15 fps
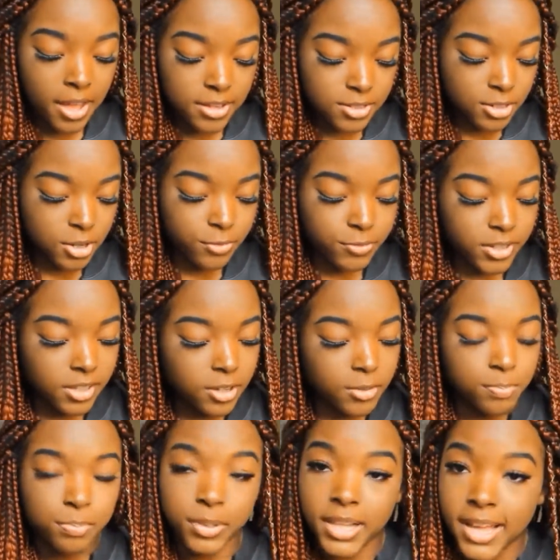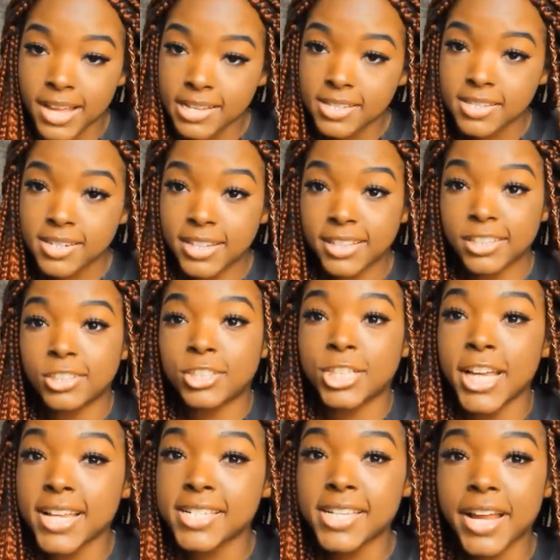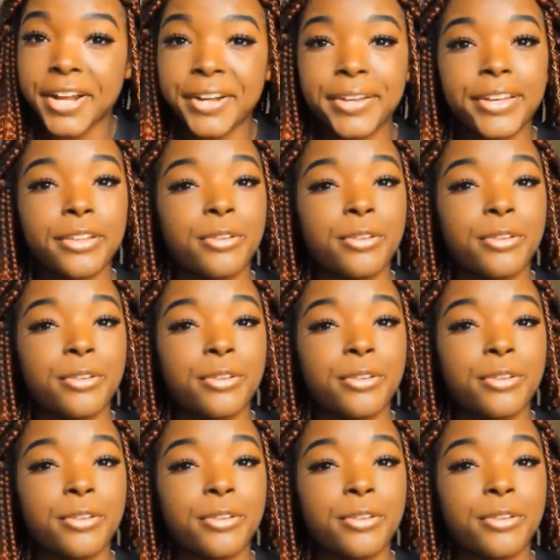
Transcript: So if you're a little blessed in the chest area,